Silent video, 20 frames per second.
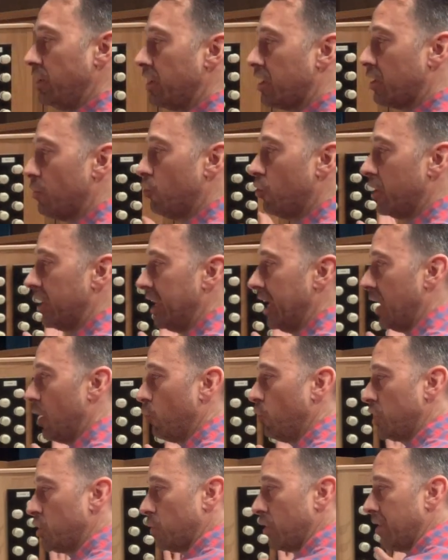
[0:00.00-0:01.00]
you can work
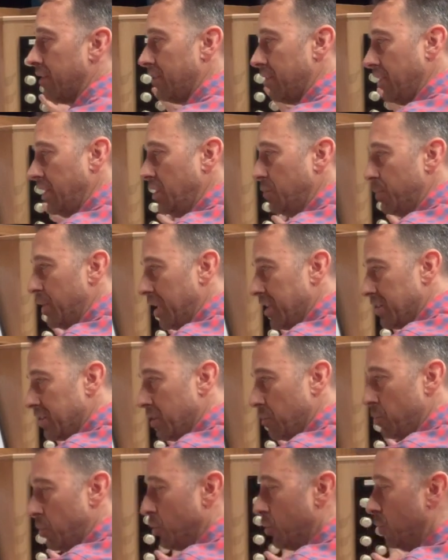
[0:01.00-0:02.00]
out which one of these buttons
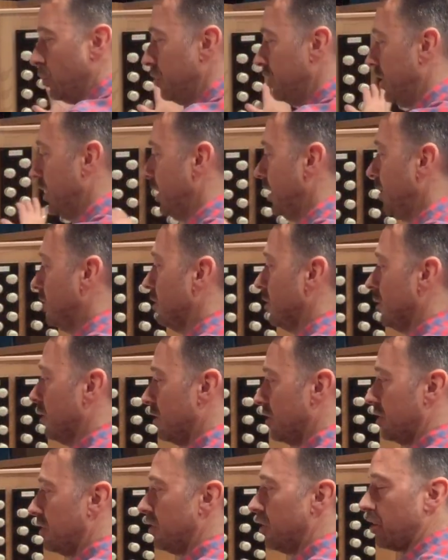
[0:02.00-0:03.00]
to pull, you need
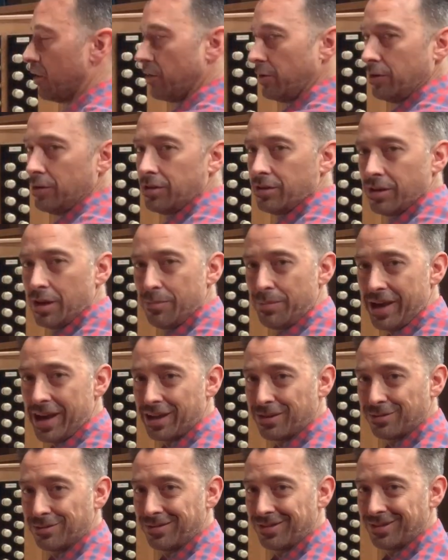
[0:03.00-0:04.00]
to know
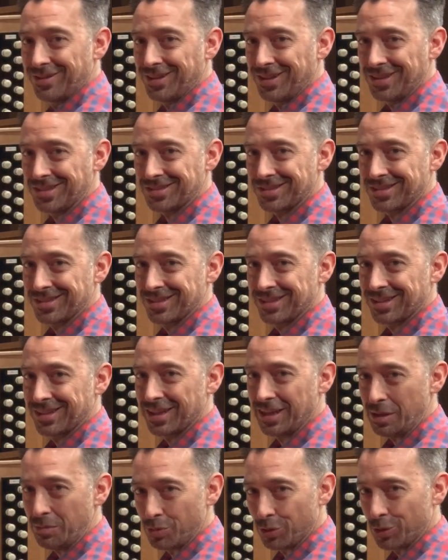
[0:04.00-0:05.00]
about these
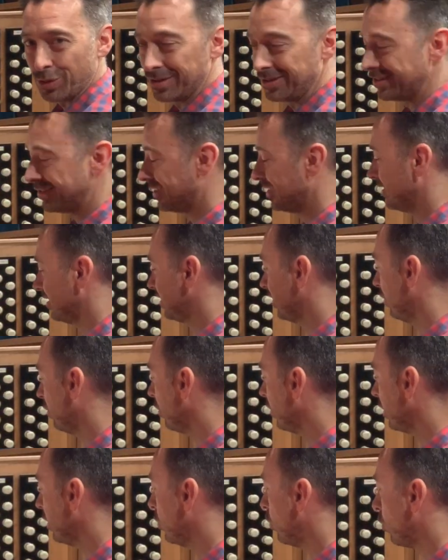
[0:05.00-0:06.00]
keyboards. So
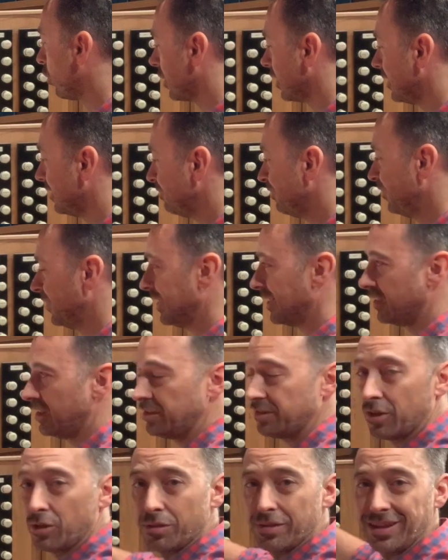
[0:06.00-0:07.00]
on an organ,
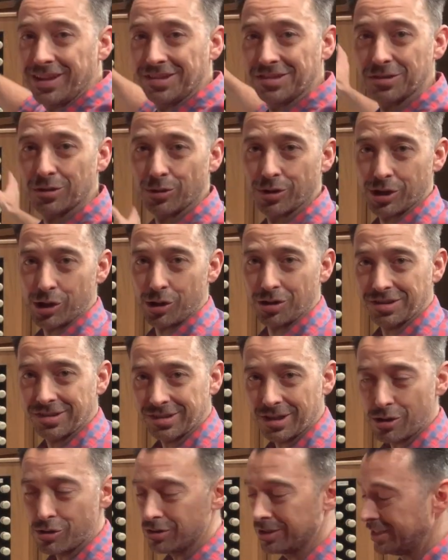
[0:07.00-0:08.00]
this whole thing is called a
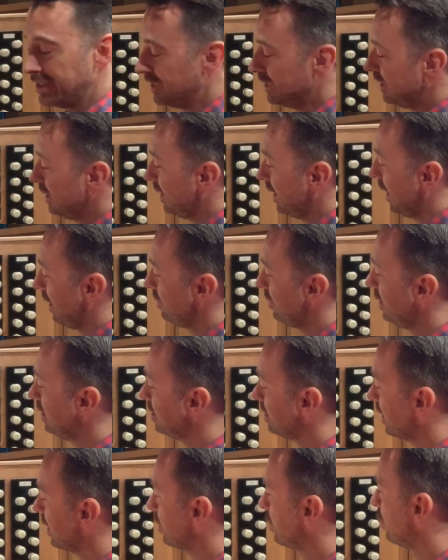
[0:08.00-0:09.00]
console, and these are